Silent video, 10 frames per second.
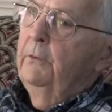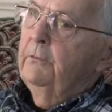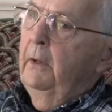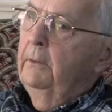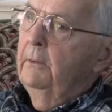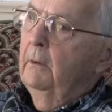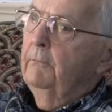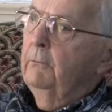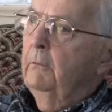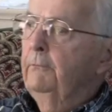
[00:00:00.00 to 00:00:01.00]
we trained there
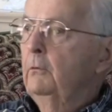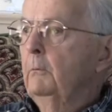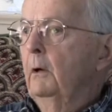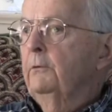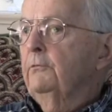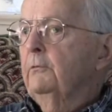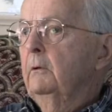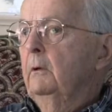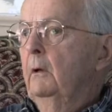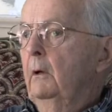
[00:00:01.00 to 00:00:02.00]
for a few months.
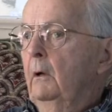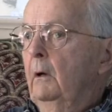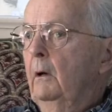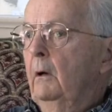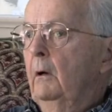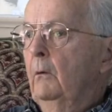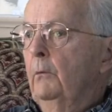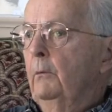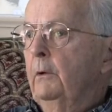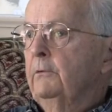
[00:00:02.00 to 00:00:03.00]
Uh,
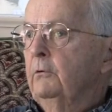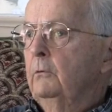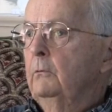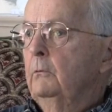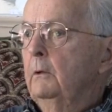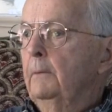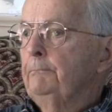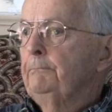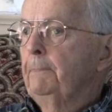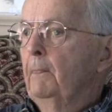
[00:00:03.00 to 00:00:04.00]
we went to
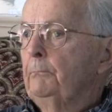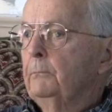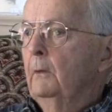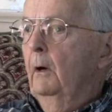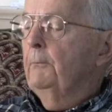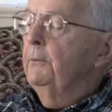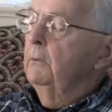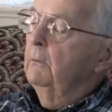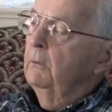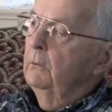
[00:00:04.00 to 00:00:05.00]
um, up in
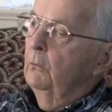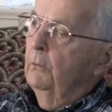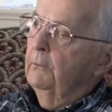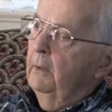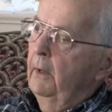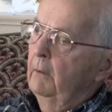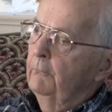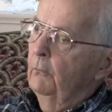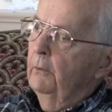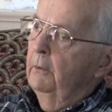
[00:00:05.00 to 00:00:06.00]
Northern
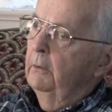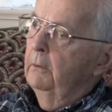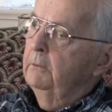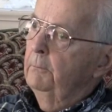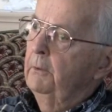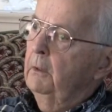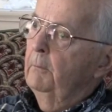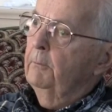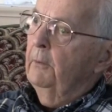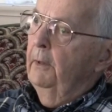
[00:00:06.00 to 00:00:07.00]
California to pick
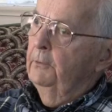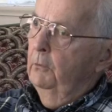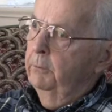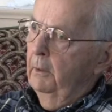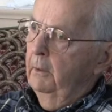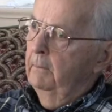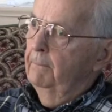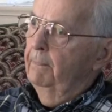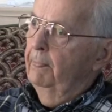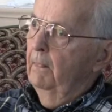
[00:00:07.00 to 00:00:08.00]
up a brand new
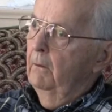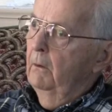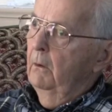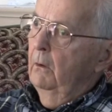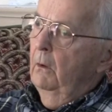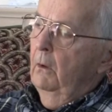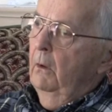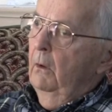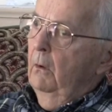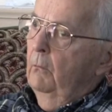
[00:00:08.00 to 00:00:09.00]
plane.
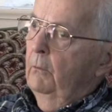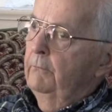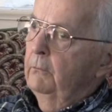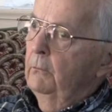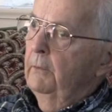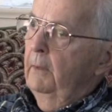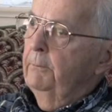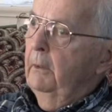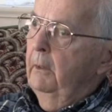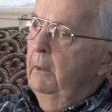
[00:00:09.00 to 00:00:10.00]
We flew that
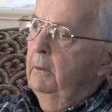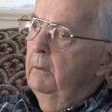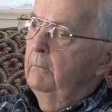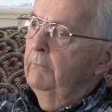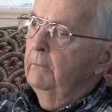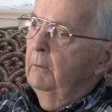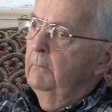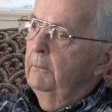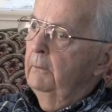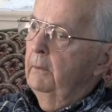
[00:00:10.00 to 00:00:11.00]
plane
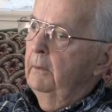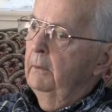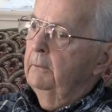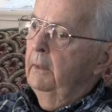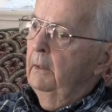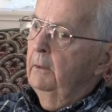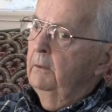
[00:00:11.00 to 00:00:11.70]
from there down